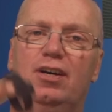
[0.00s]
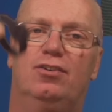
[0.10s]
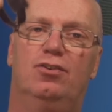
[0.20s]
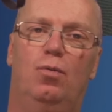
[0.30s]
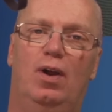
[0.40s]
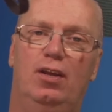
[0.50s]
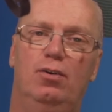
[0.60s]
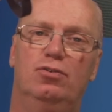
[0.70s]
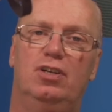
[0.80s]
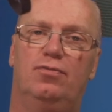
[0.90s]
So what I
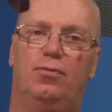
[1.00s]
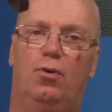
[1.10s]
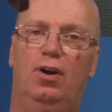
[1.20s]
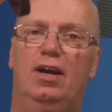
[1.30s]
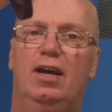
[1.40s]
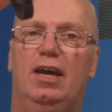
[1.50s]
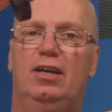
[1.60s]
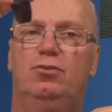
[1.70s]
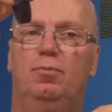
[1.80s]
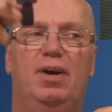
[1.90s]
use this for
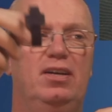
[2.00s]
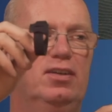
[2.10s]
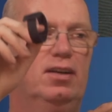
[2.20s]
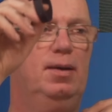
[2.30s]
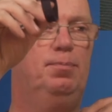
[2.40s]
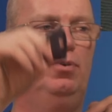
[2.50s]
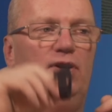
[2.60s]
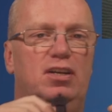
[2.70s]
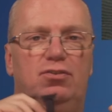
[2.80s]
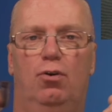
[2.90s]
is to basically put
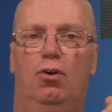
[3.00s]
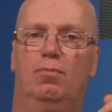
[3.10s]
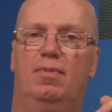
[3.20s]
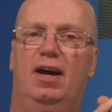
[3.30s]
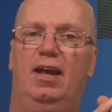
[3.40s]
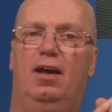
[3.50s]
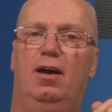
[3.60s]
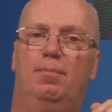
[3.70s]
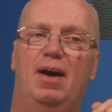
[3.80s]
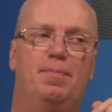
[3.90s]
this on my
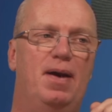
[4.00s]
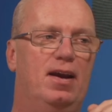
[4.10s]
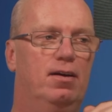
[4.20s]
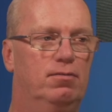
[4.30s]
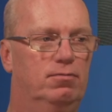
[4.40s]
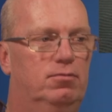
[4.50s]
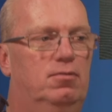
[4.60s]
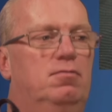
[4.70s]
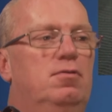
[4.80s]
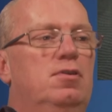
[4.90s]
backpack, so